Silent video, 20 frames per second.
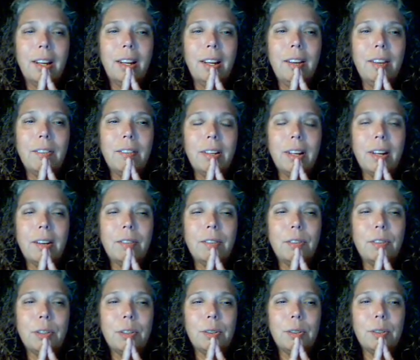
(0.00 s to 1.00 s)
even
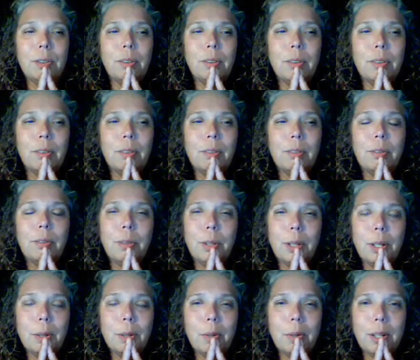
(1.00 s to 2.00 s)
after
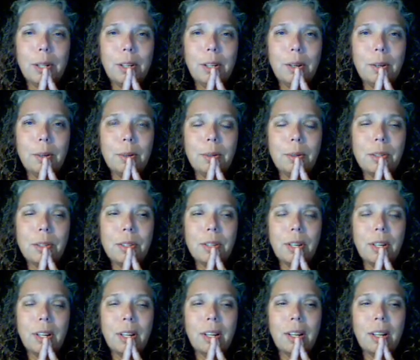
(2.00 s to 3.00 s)
41 years,
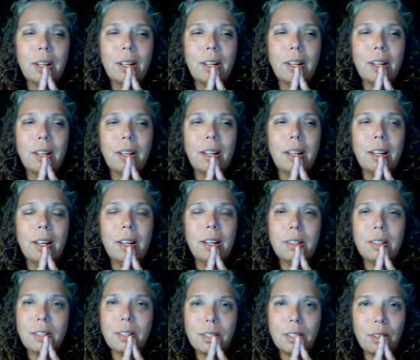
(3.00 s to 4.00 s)

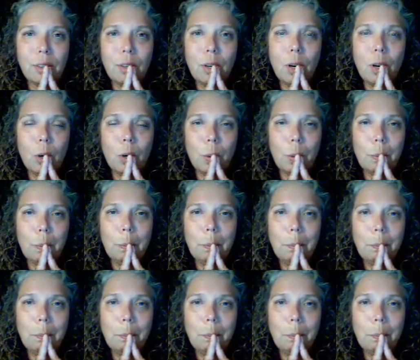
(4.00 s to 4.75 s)
it's still home.